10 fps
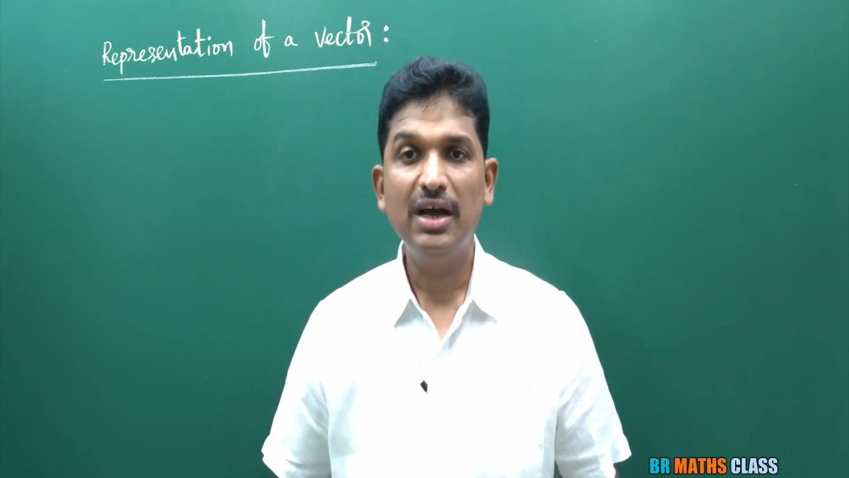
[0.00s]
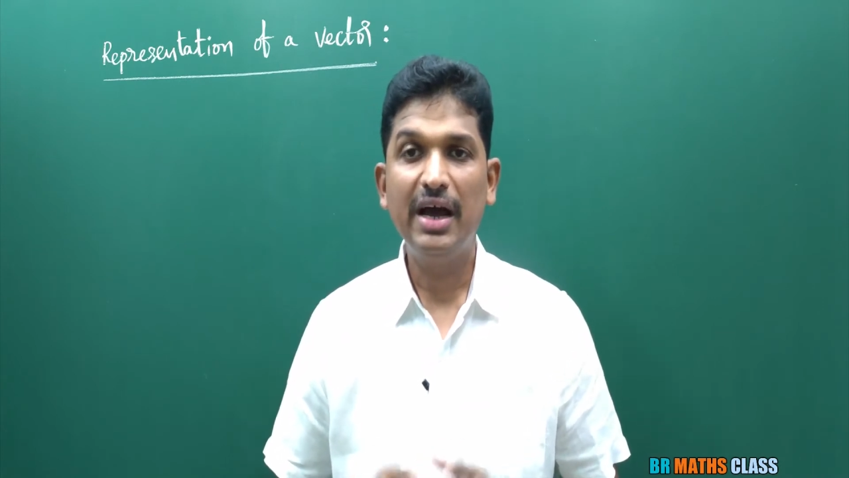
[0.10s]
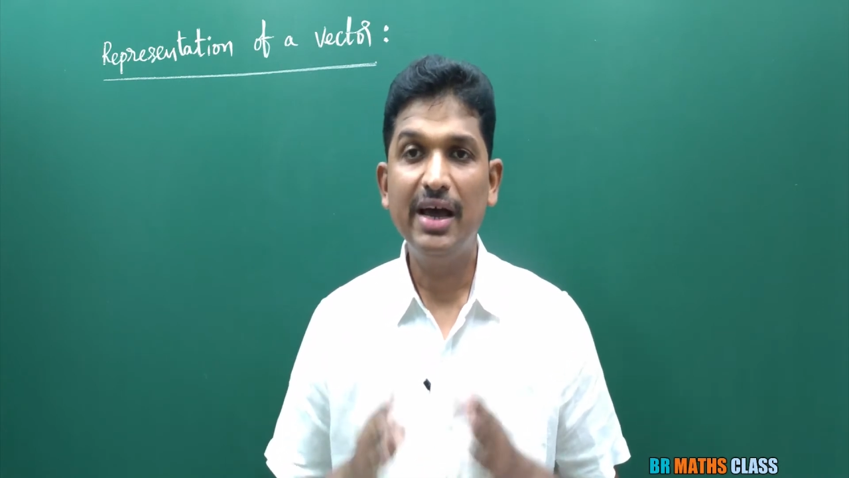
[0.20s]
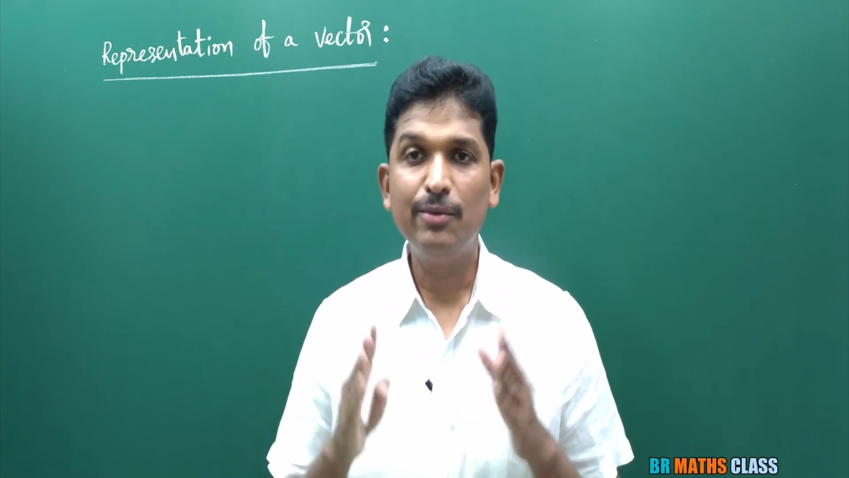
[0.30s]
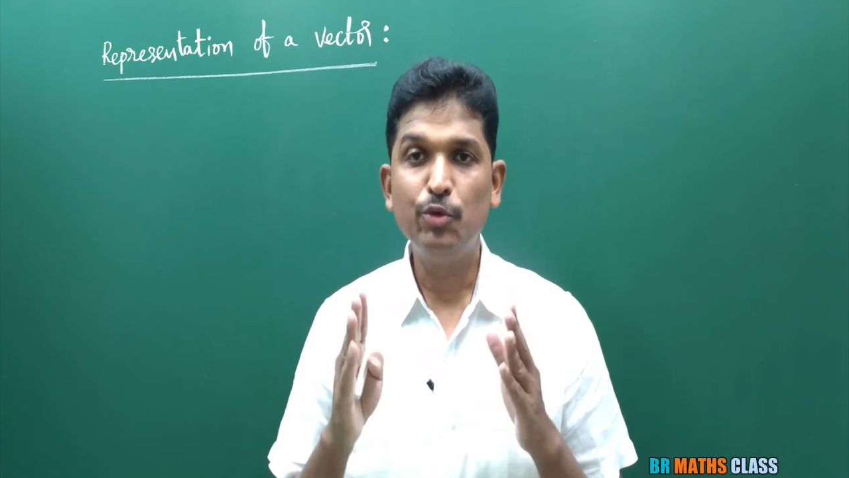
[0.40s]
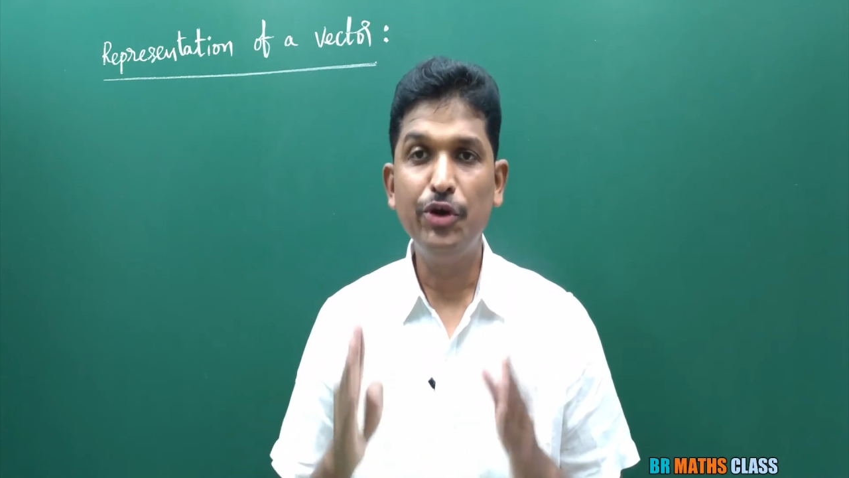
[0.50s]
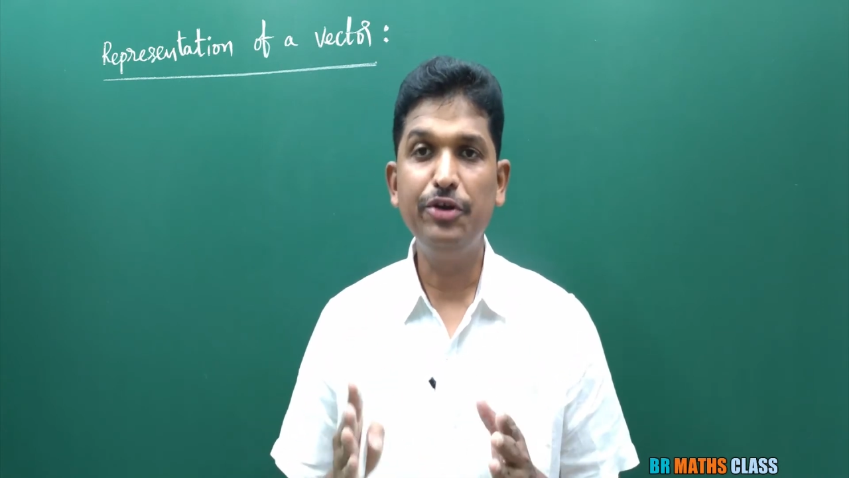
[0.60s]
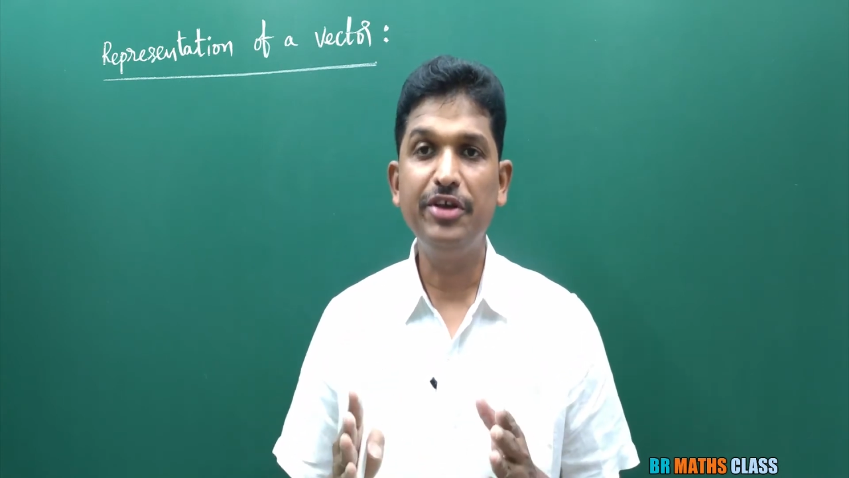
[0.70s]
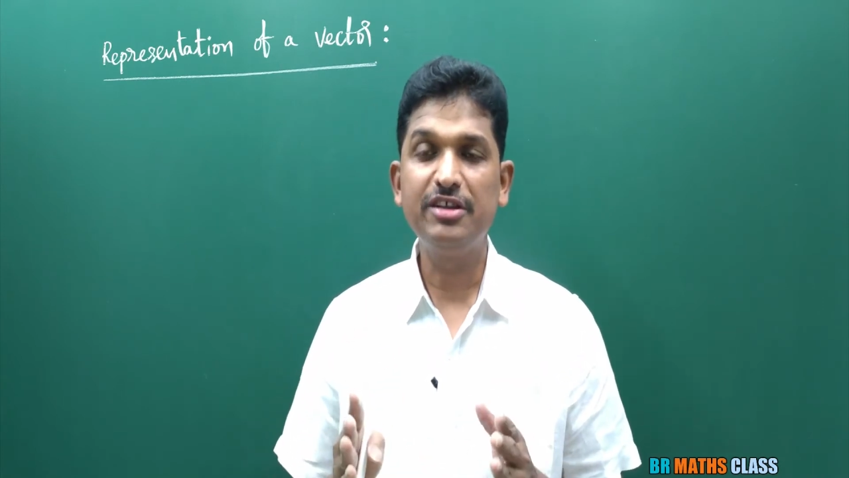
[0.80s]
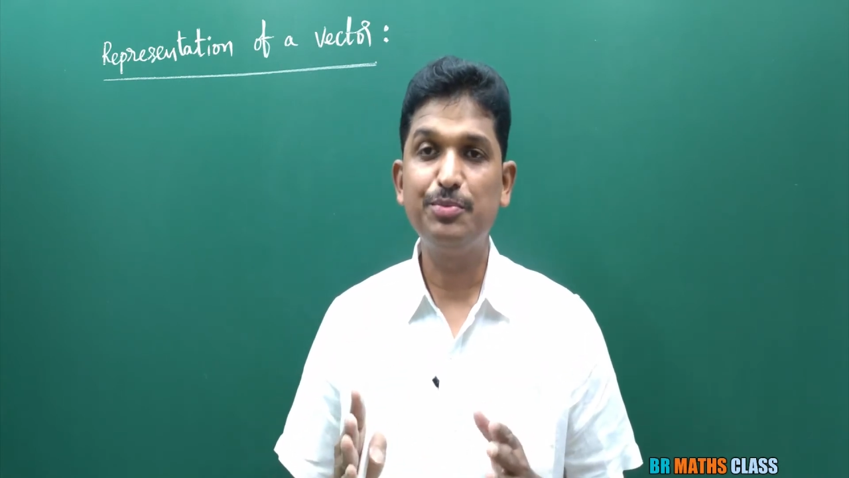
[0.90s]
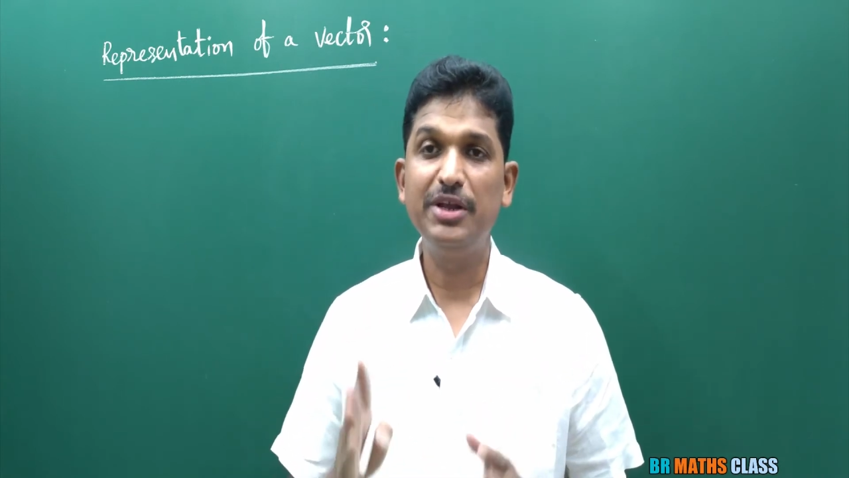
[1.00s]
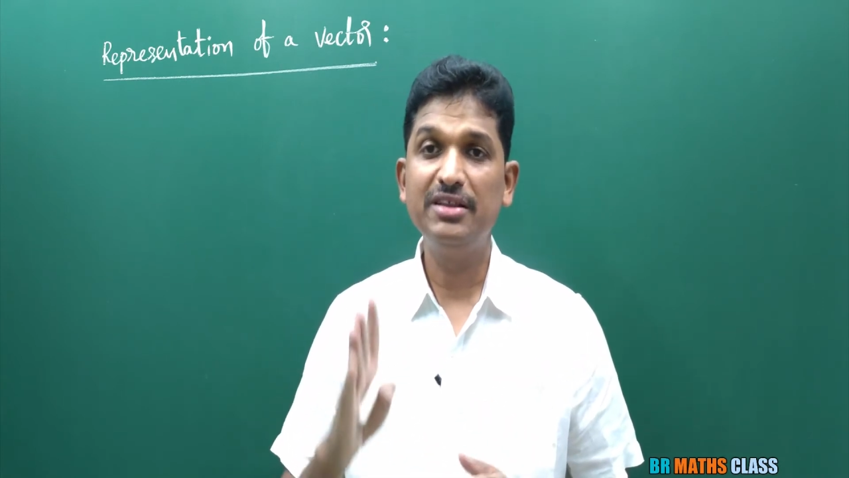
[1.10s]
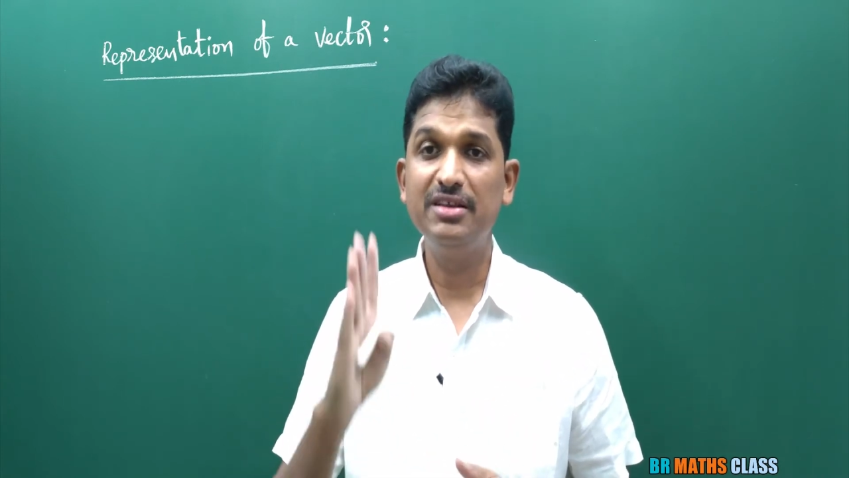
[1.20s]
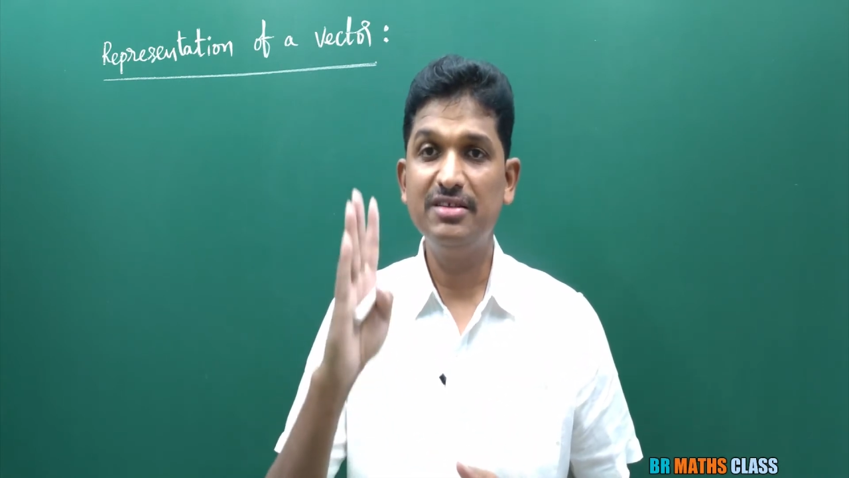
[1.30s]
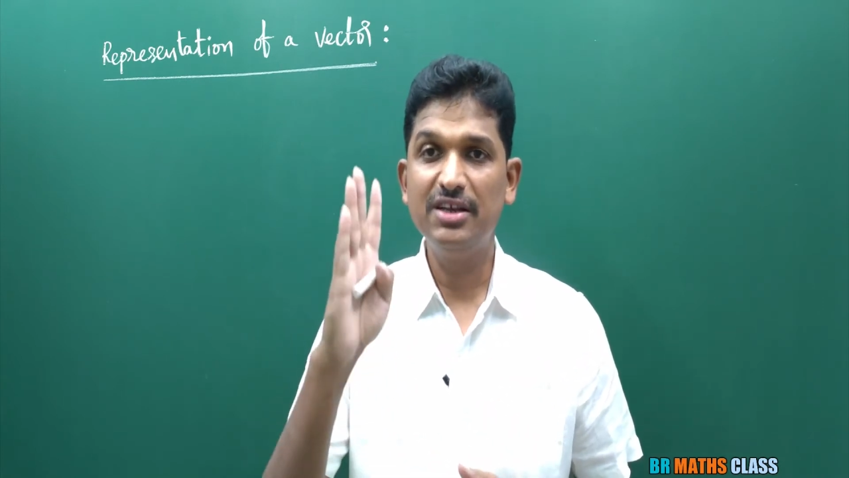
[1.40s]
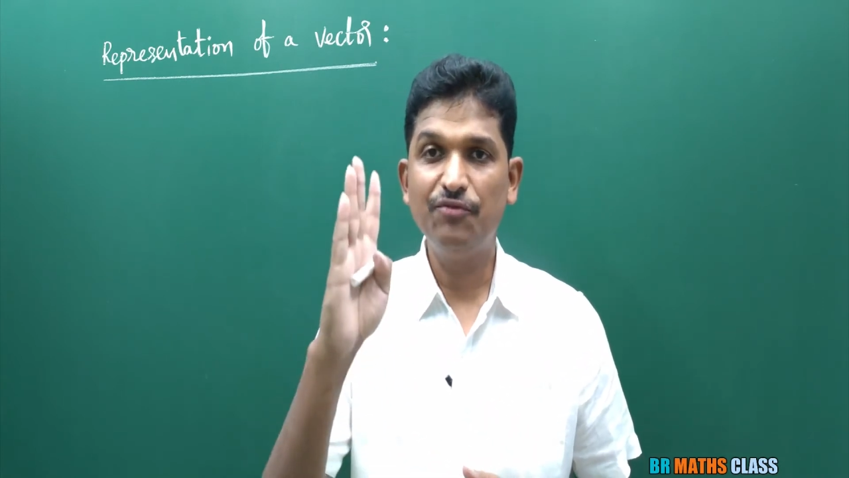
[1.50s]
I am going to explain this in